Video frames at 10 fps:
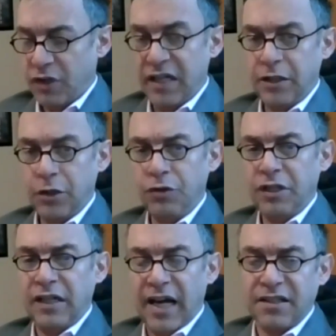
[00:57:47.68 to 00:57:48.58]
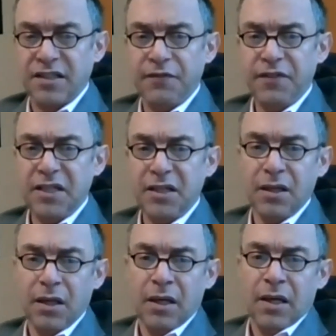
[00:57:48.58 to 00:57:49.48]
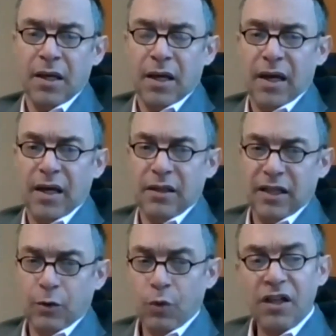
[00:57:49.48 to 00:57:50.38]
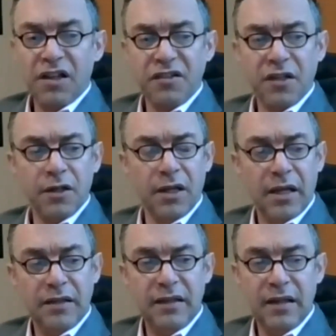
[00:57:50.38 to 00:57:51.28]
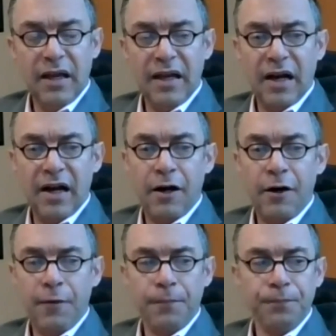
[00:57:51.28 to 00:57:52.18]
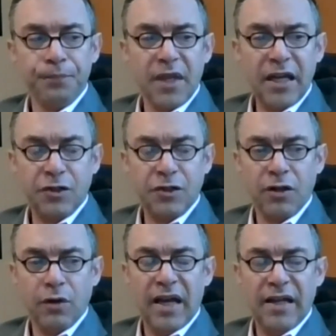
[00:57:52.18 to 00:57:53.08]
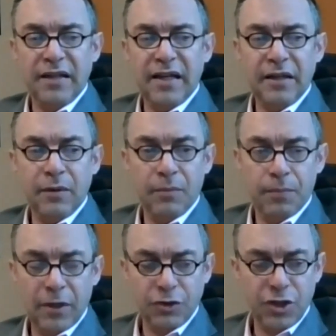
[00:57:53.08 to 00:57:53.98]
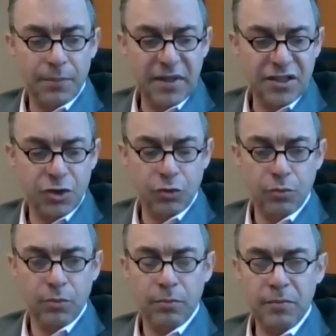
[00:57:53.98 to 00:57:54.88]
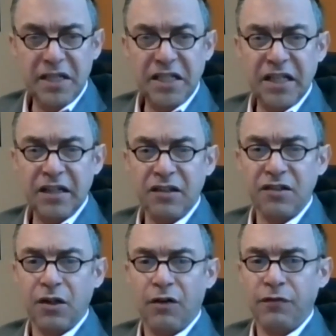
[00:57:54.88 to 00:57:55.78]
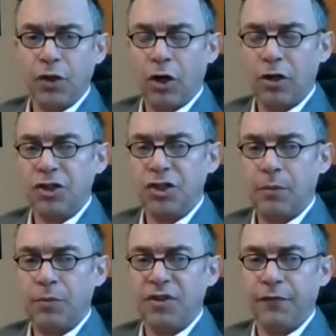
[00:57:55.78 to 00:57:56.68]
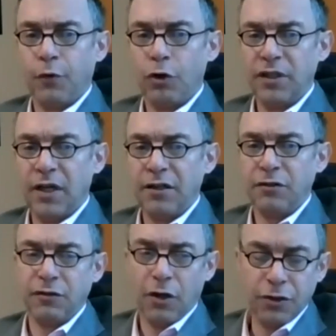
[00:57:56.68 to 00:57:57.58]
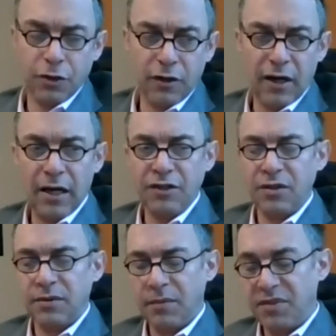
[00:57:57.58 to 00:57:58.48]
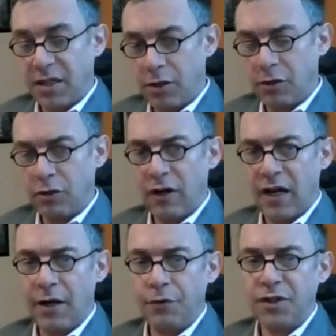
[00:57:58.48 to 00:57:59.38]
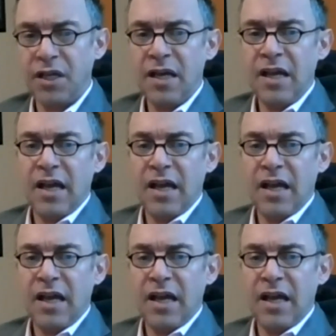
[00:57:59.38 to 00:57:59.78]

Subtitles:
trade union activity and Lech Walesa, and then it built up into meetings of large numbers of organizers, underground, sometimes not underground,